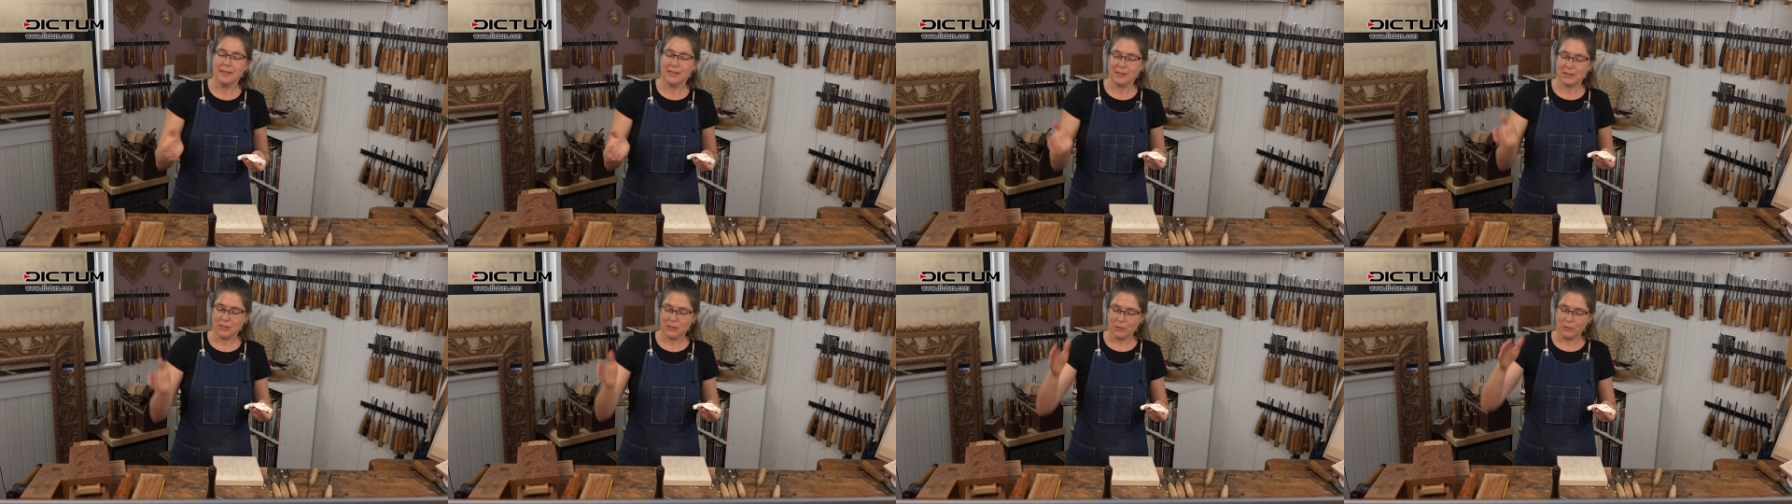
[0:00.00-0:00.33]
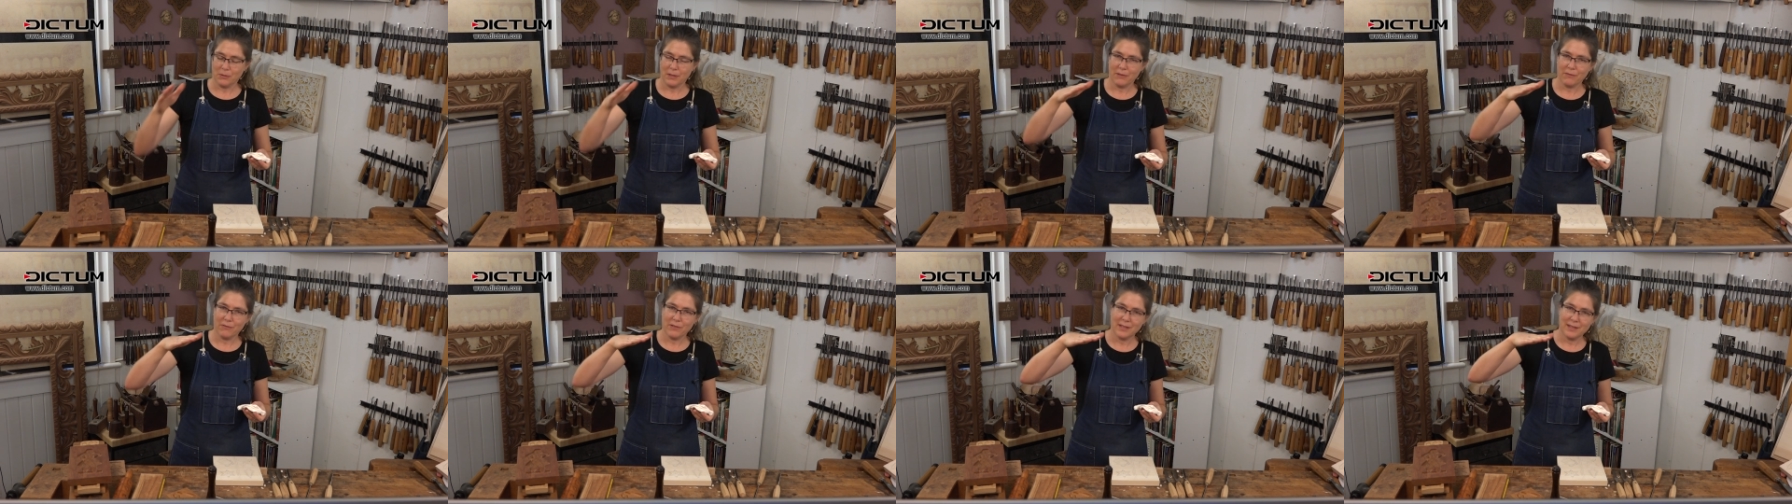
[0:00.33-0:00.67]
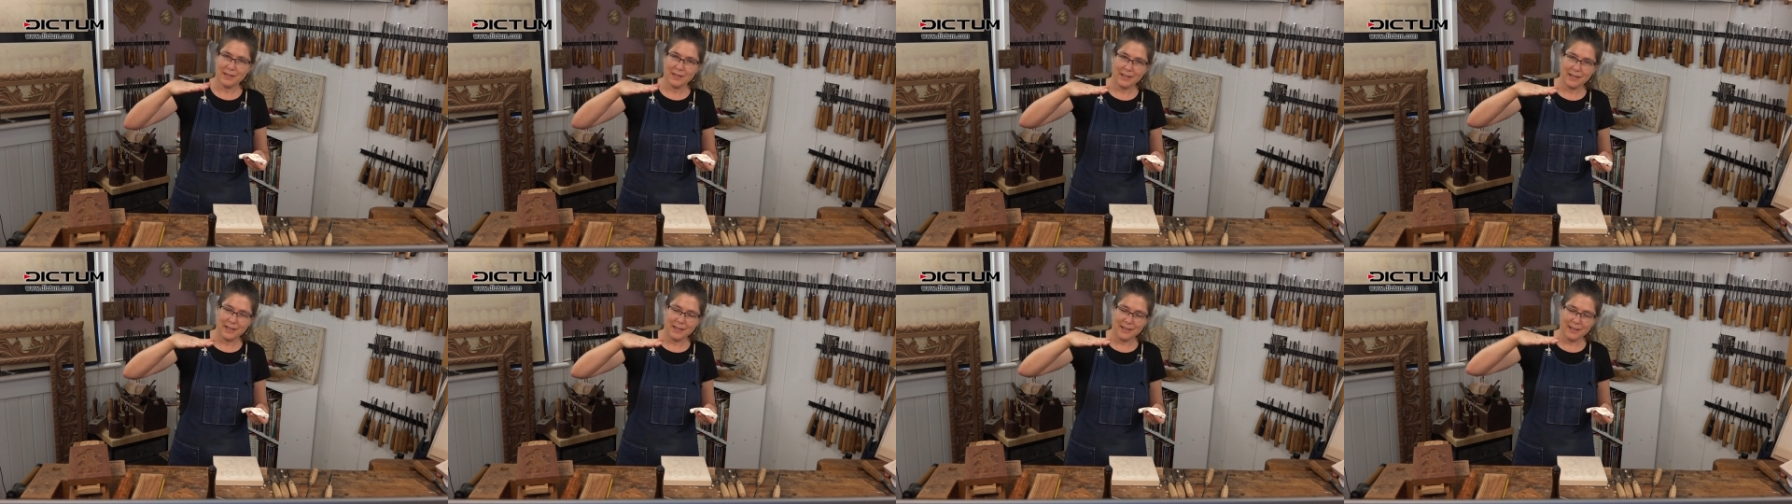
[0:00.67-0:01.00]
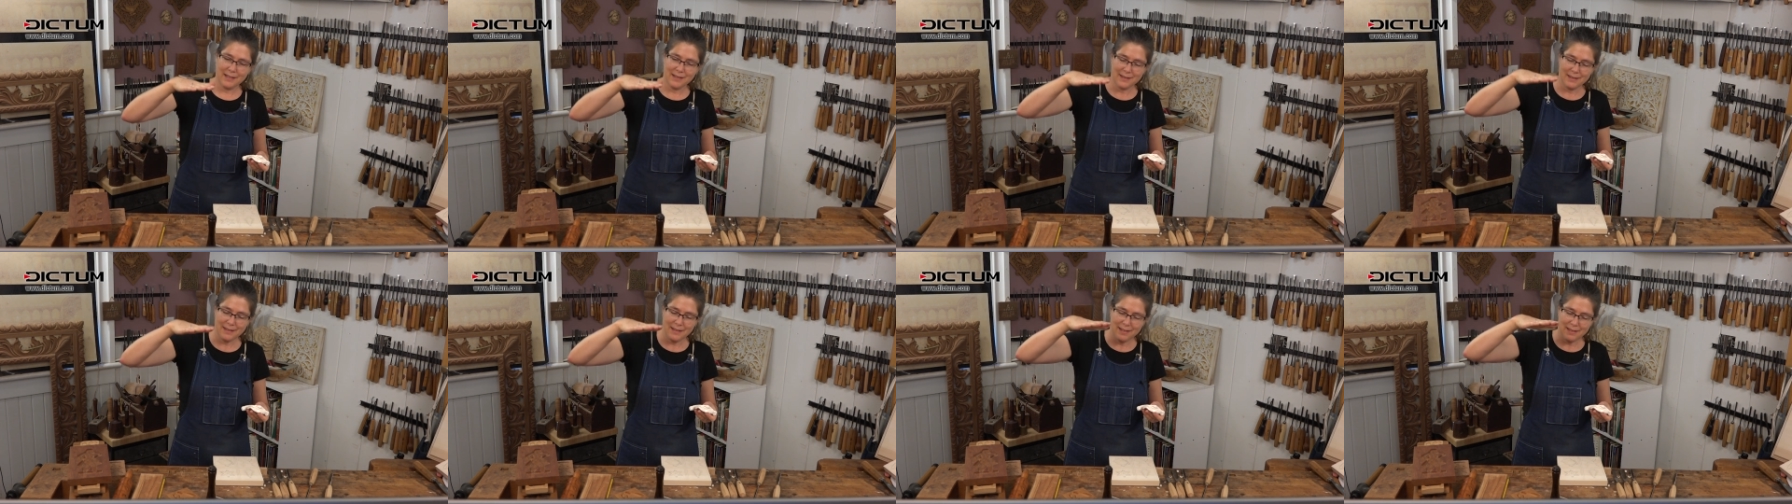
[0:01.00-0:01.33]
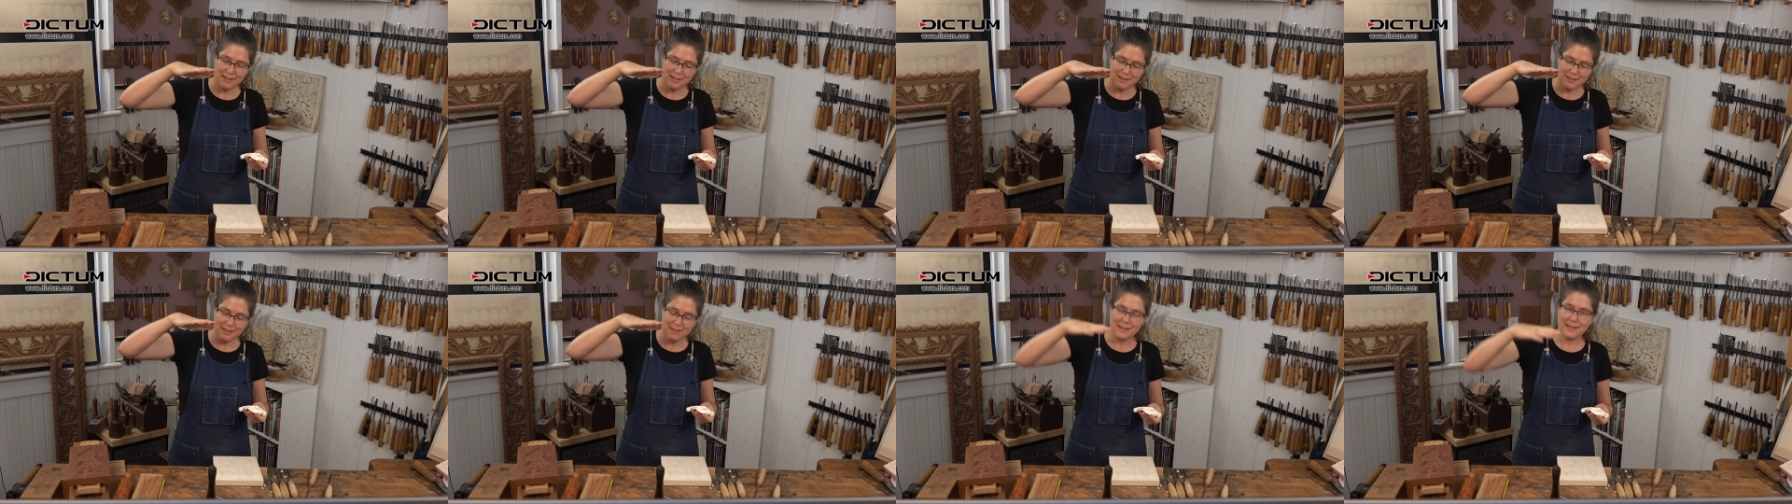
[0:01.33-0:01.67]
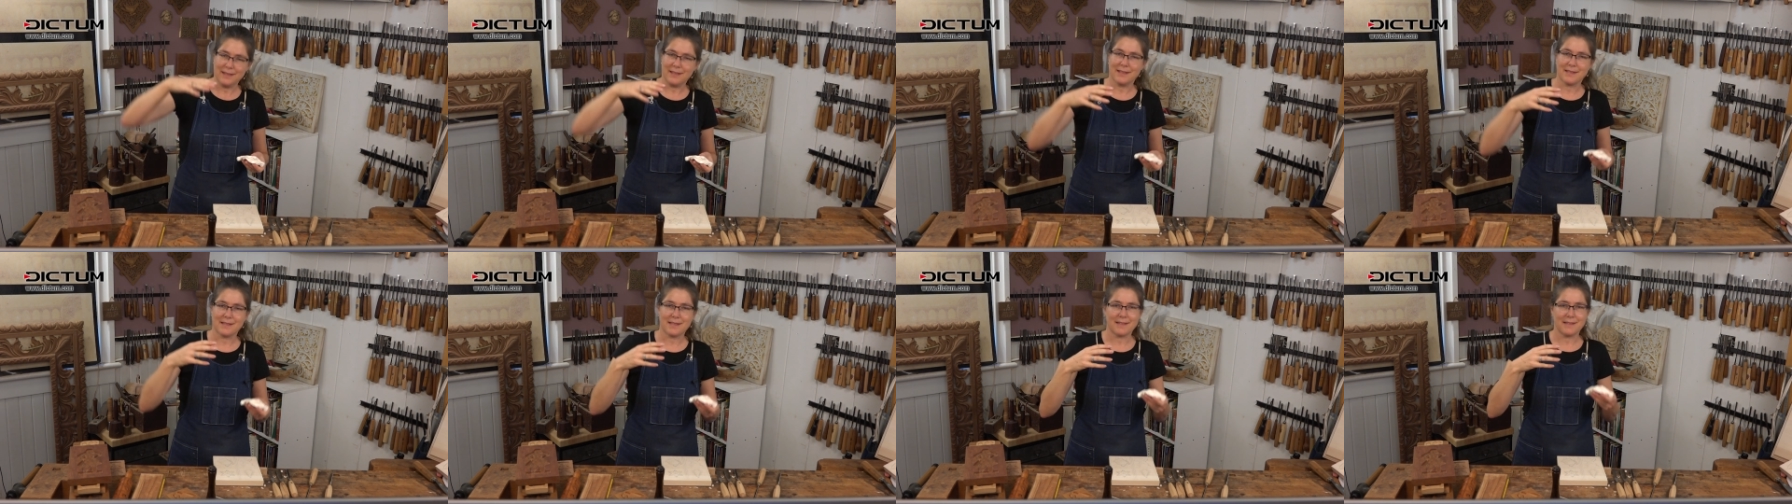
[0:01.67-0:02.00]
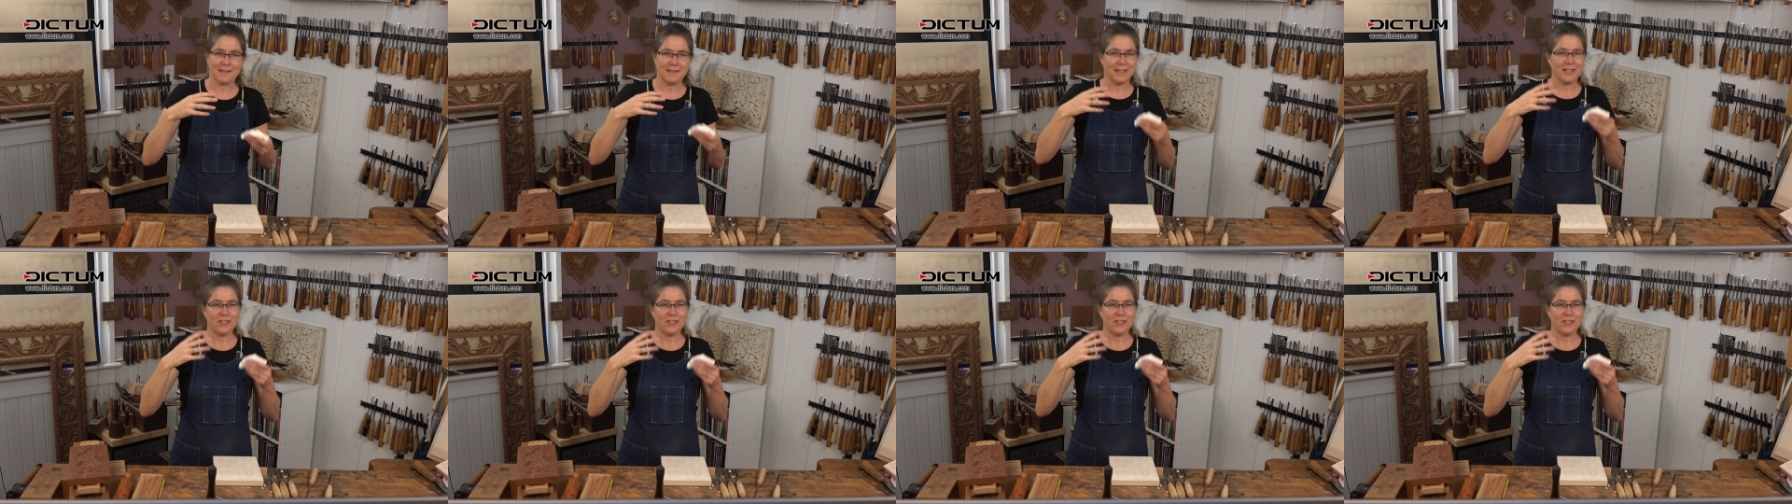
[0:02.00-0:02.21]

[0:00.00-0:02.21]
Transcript: So everything that is,